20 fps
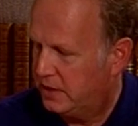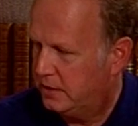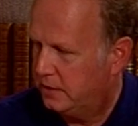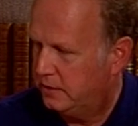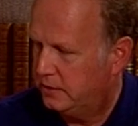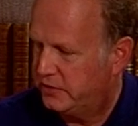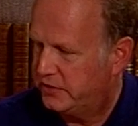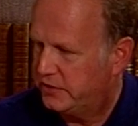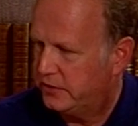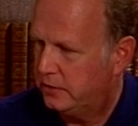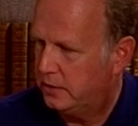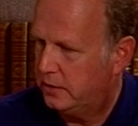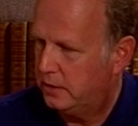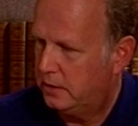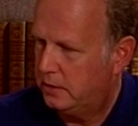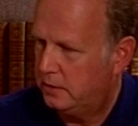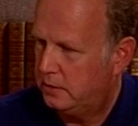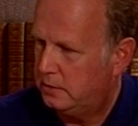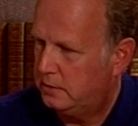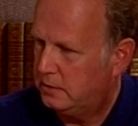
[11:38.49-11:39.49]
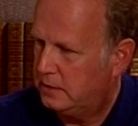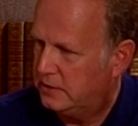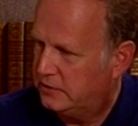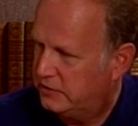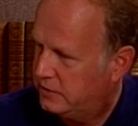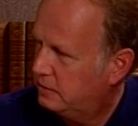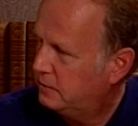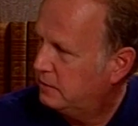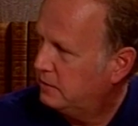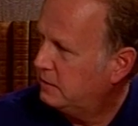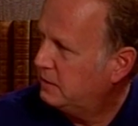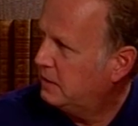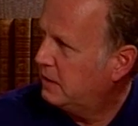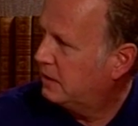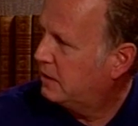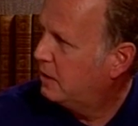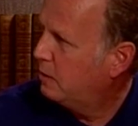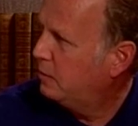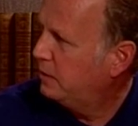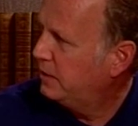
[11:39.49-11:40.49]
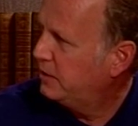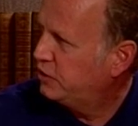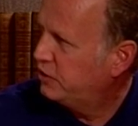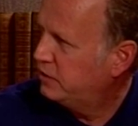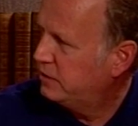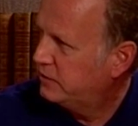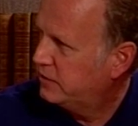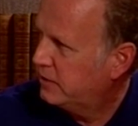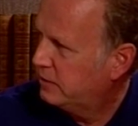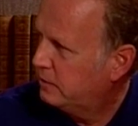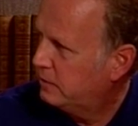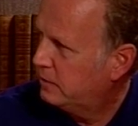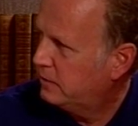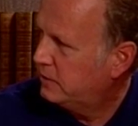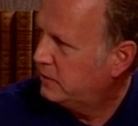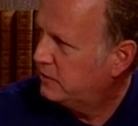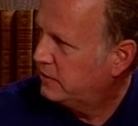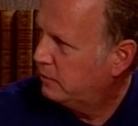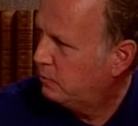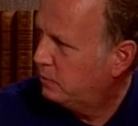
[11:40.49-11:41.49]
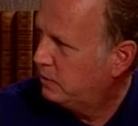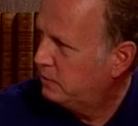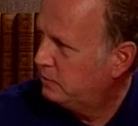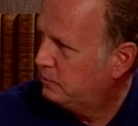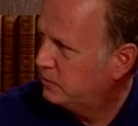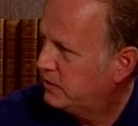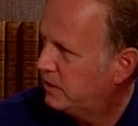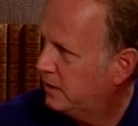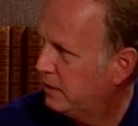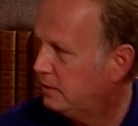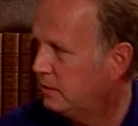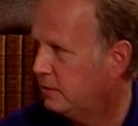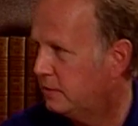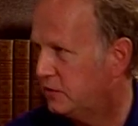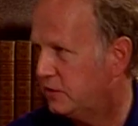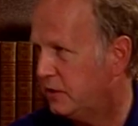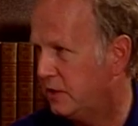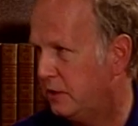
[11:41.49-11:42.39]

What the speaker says: Because is there a coalition? Is that what you were saying?